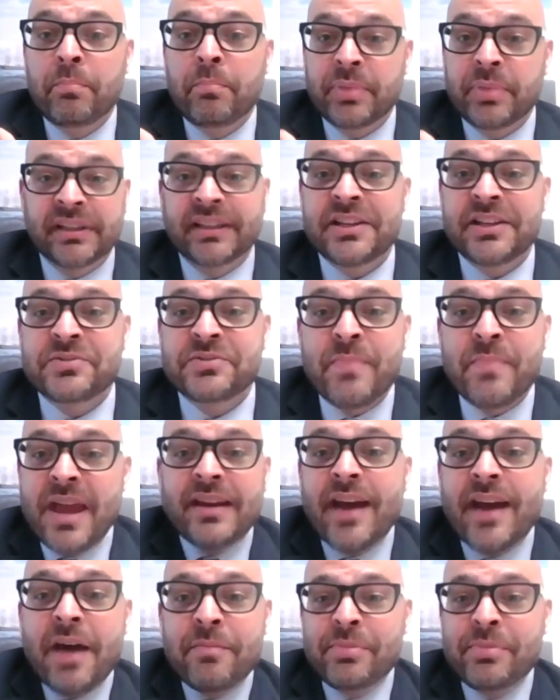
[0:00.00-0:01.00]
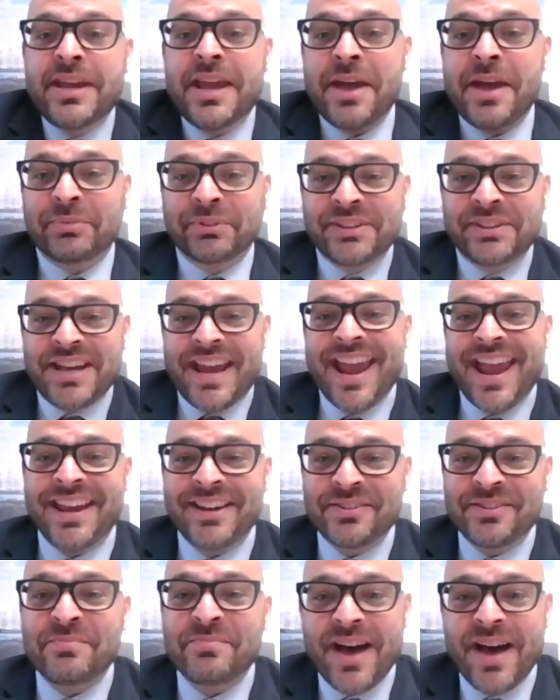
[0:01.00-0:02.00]
But Liz may not be able to
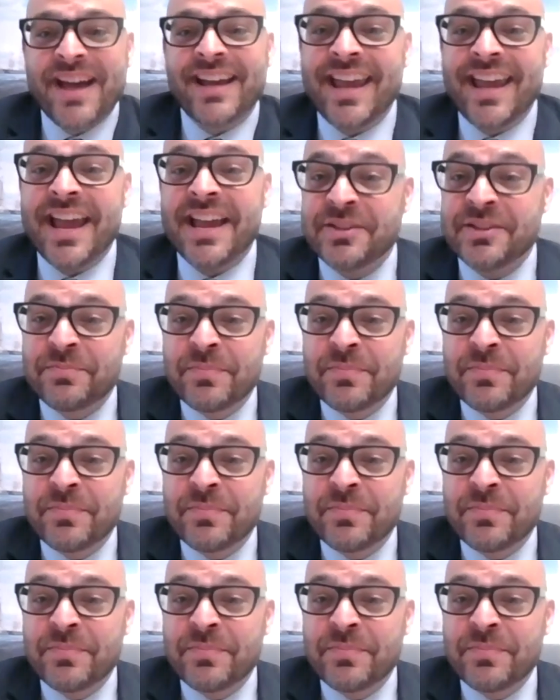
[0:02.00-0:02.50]
handle my case